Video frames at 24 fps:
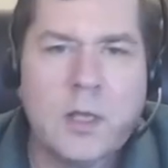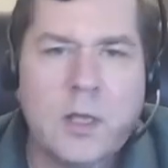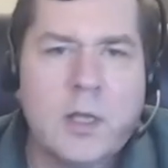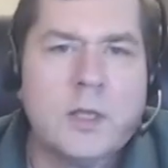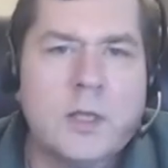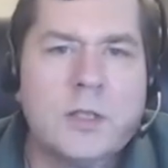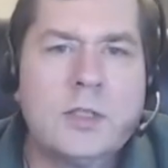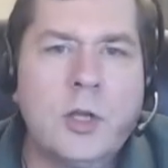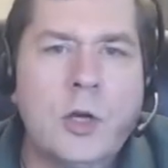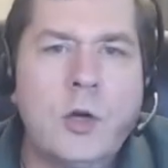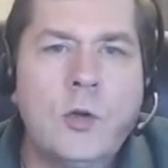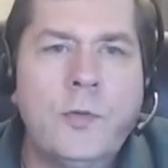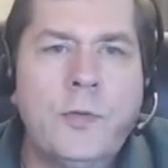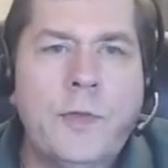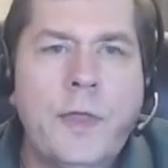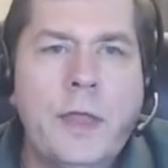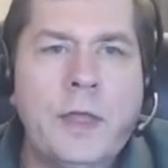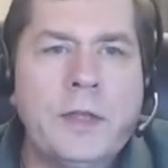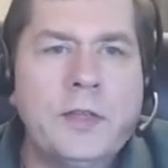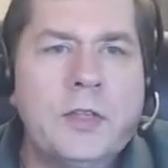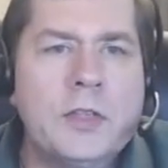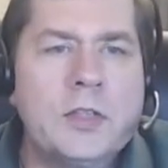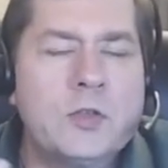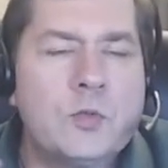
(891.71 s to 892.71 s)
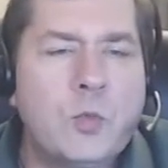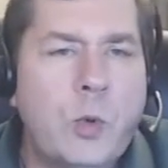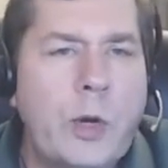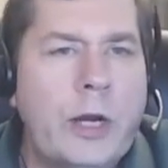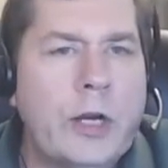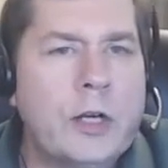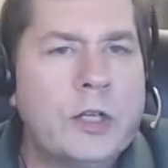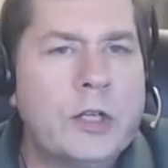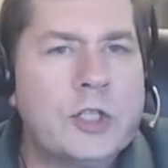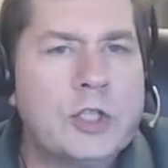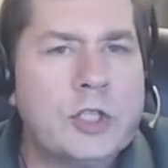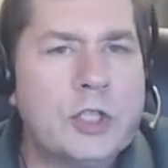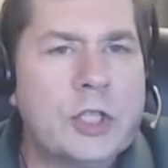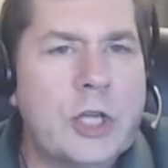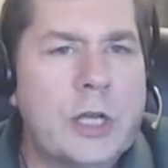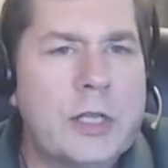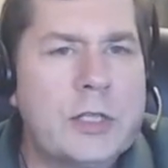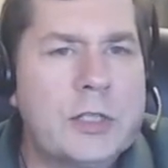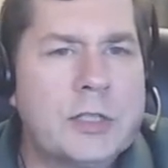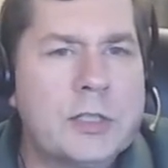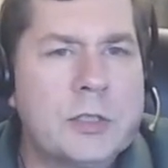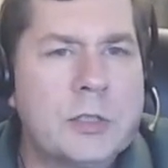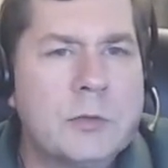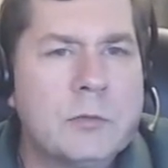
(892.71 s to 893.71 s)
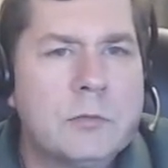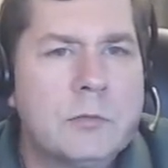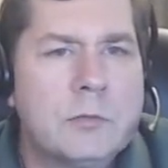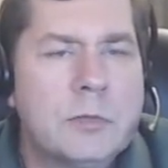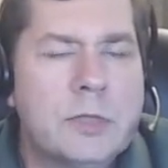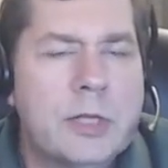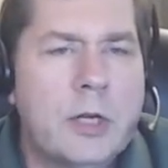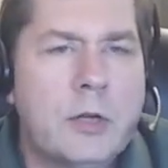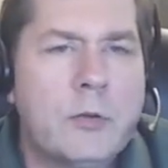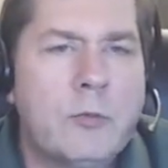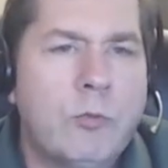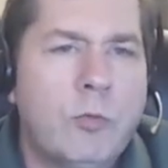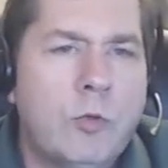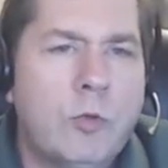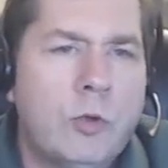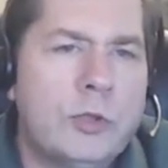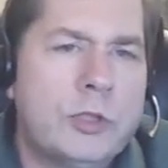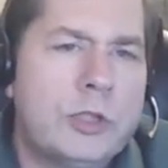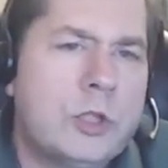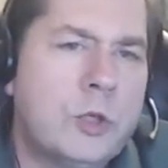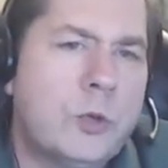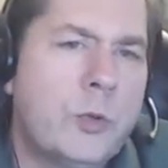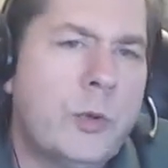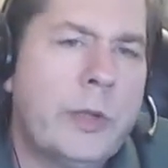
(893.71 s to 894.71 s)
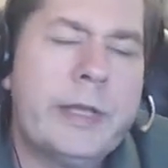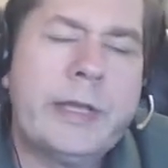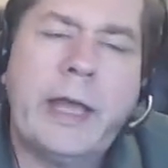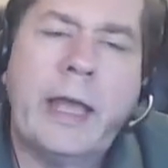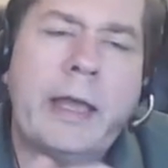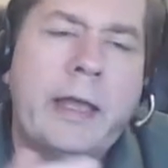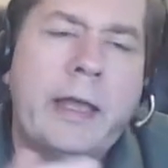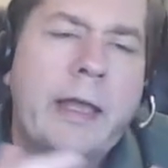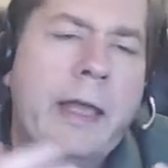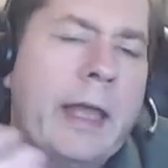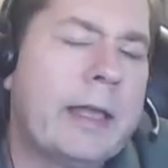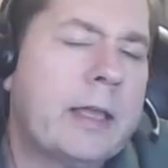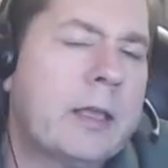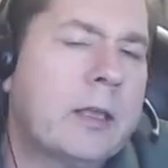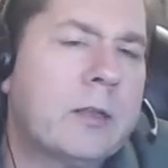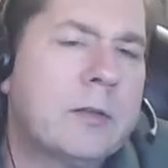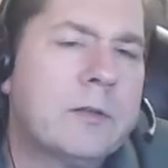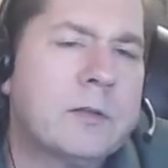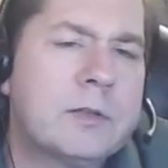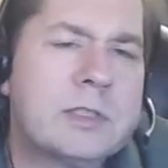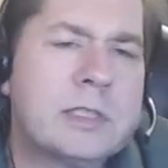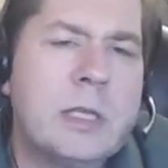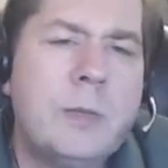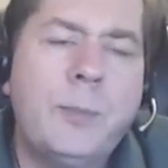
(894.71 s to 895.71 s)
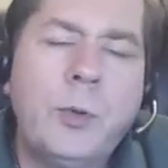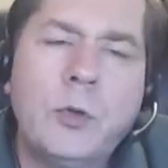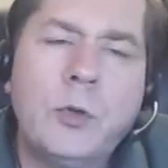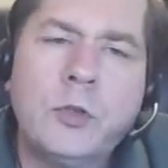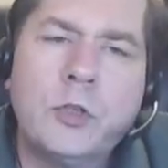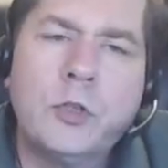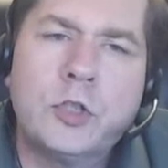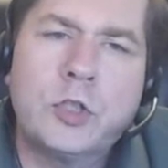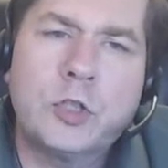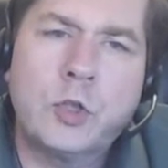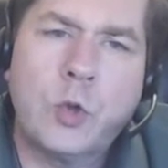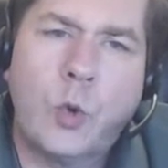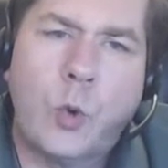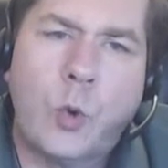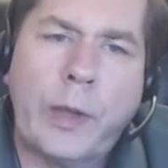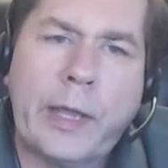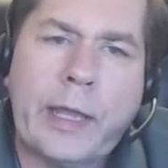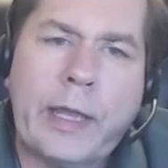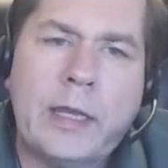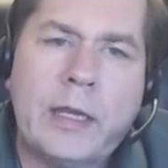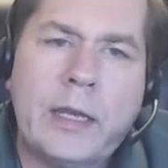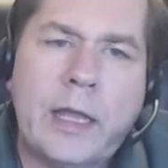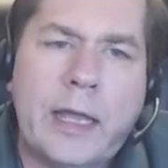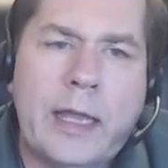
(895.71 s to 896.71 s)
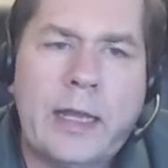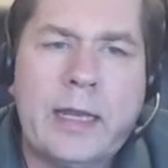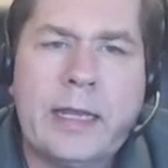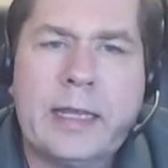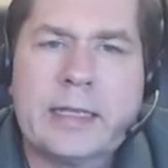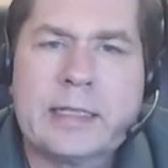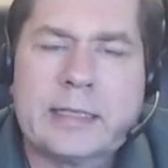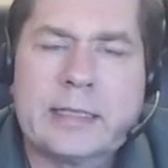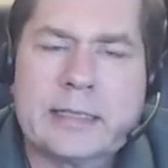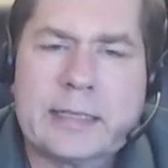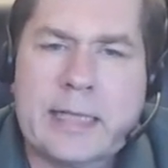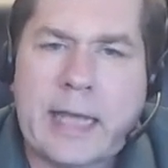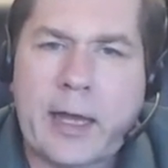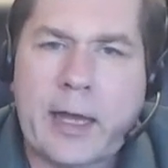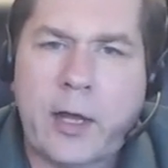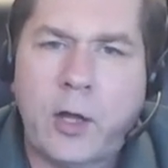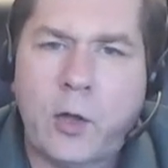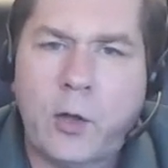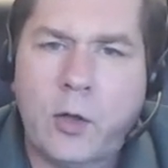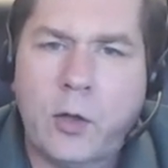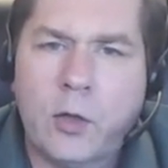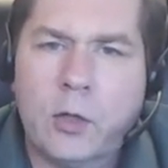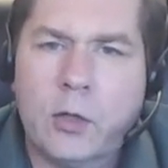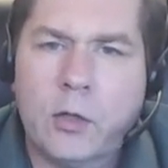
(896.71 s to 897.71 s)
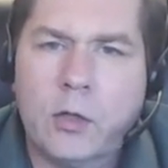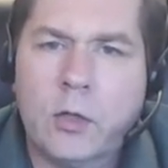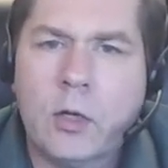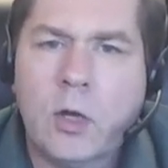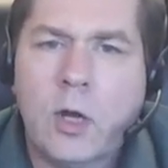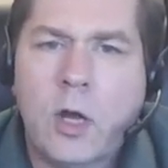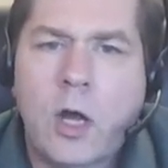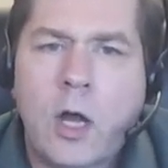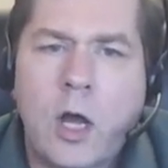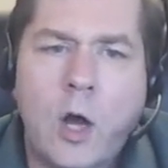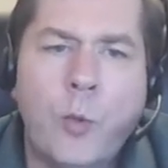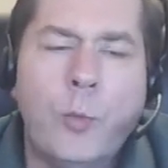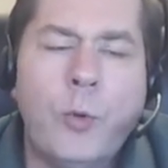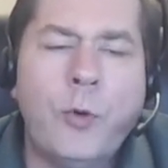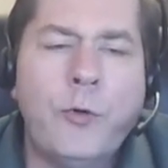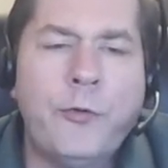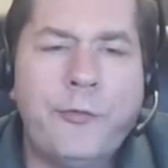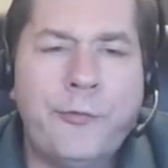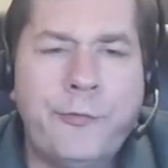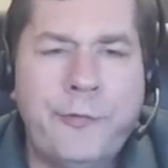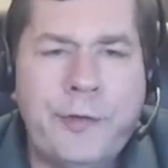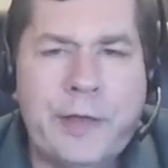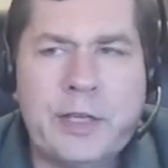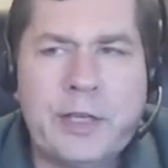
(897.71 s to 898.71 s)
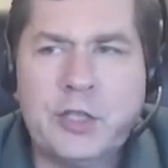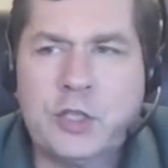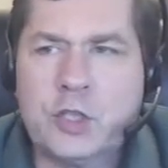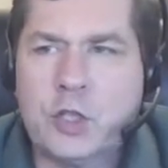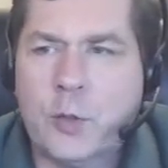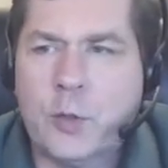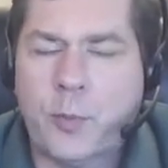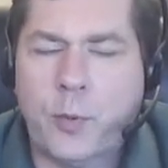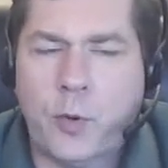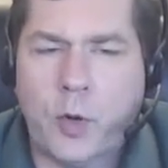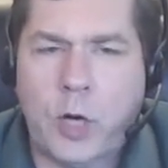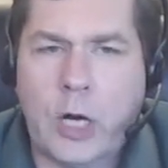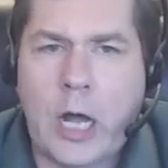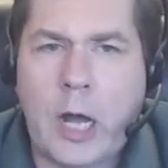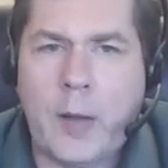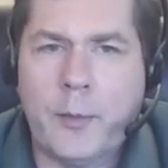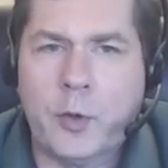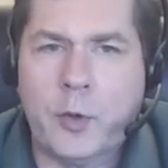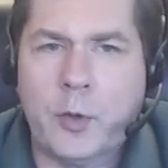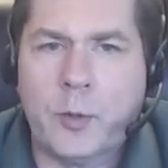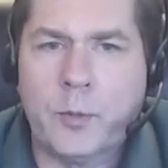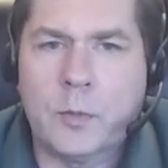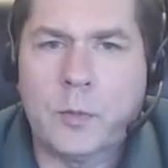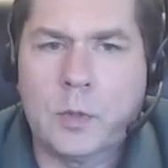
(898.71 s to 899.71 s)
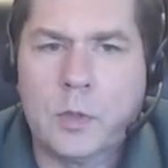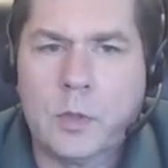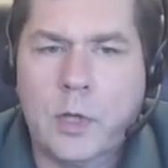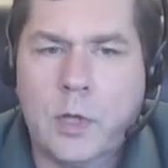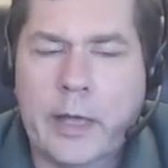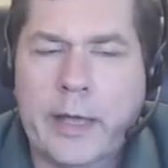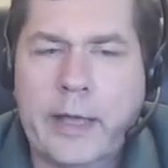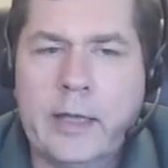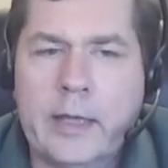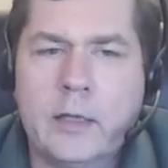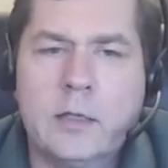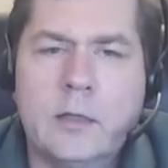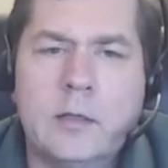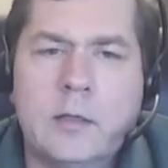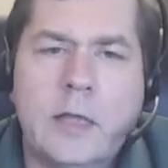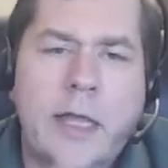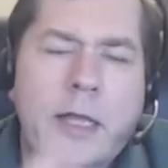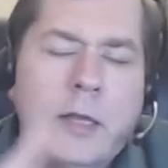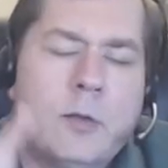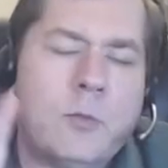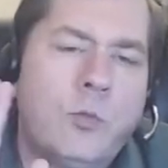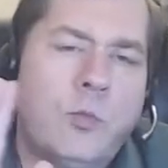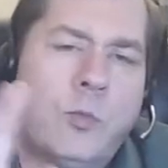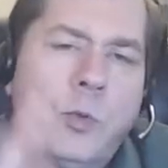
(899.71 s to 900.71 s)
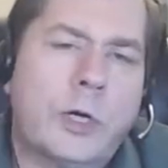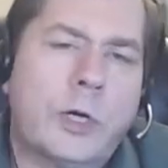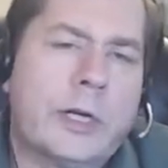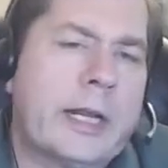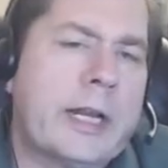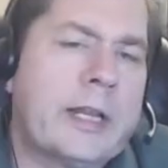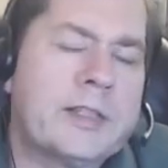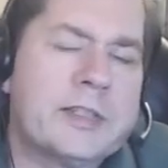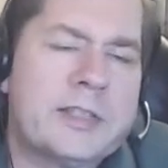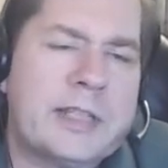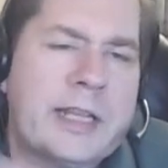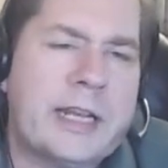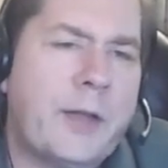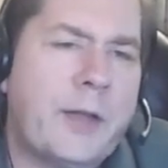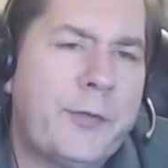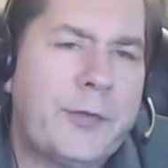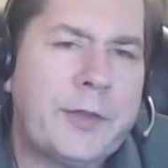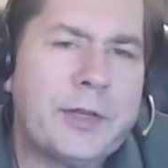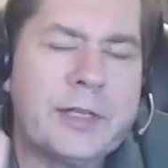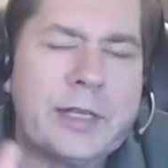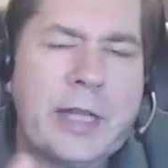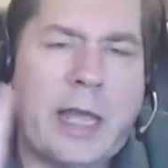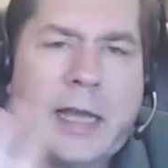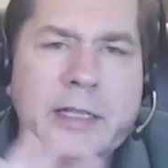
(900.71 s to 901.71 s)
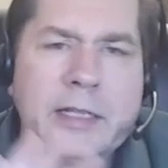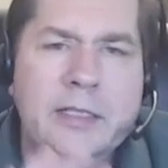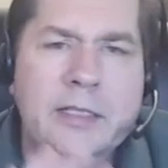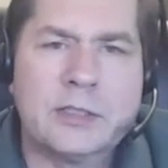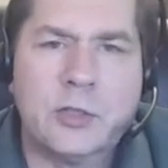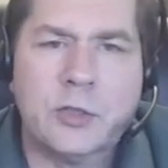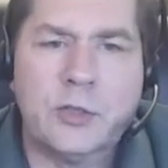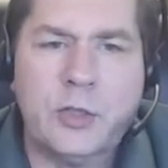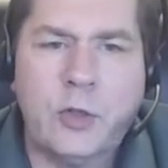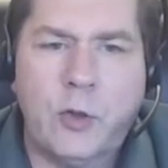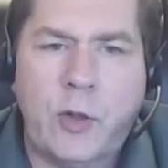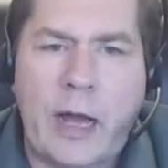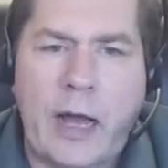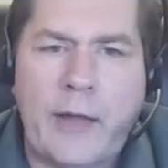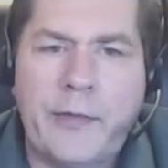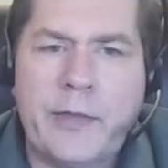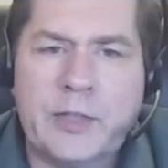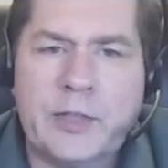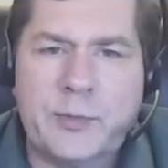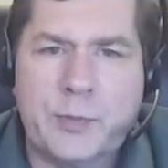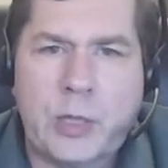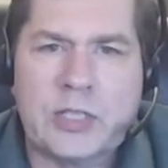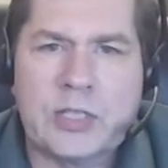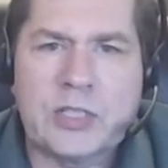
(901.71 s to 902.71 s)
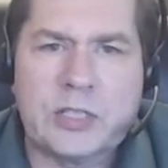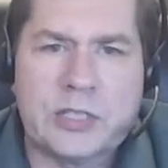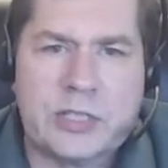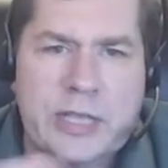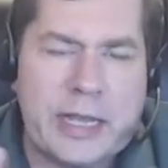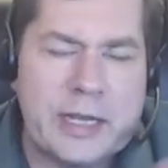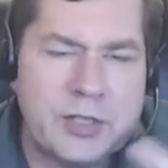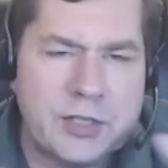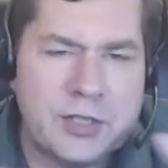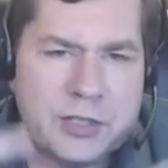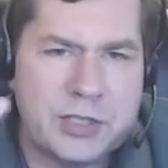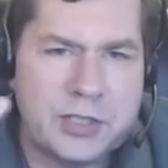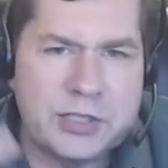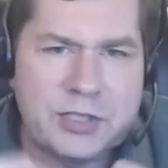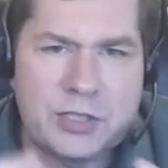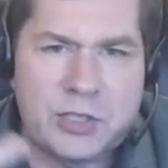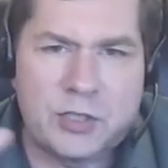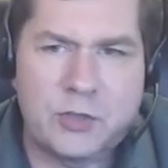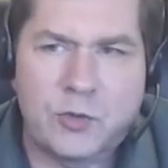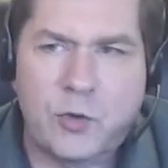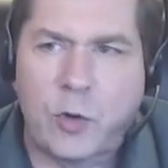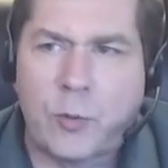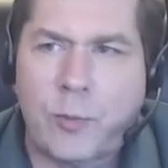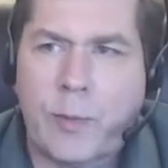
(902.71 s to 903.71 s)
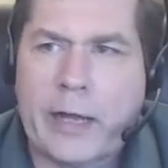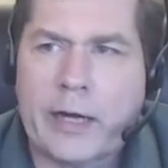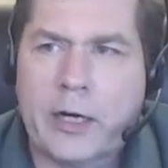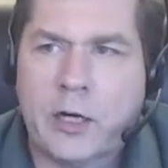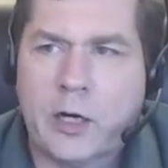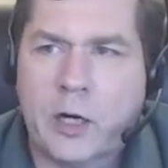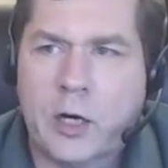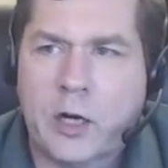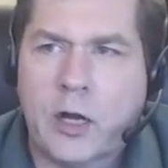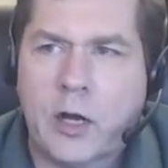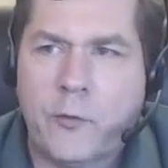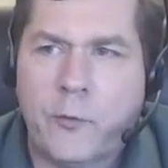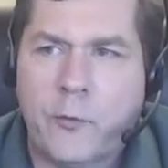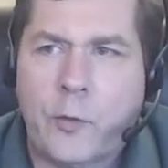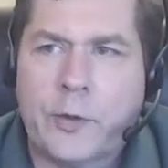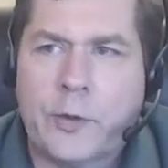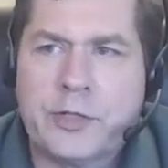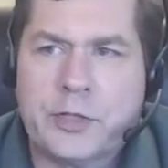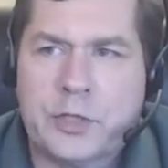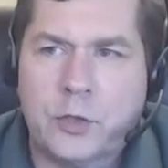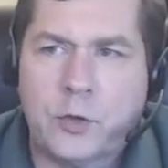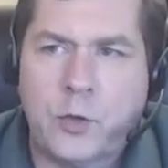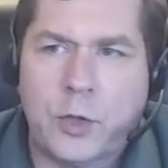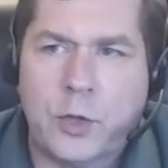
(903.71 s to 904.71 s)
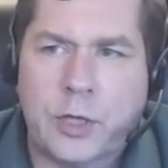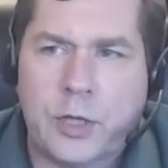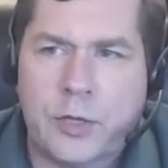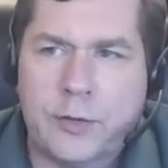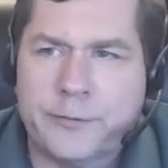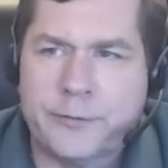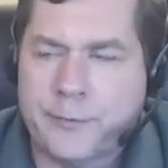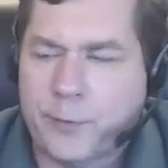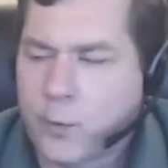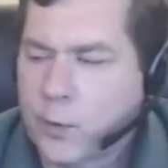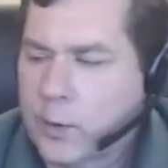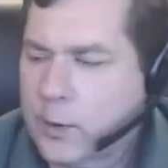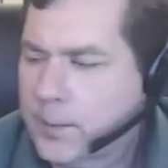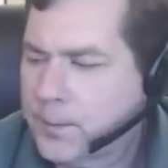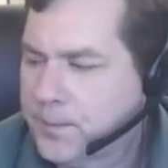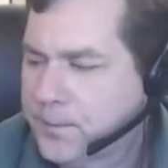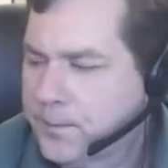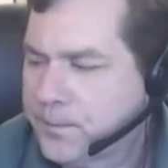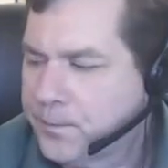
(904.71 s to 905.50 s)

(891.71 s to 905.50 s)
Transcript: So this is where just doing a simple join in Excel will fix your problem. And we're going to send the deck so you'll have these presentations just as a reminder of what you're looking for.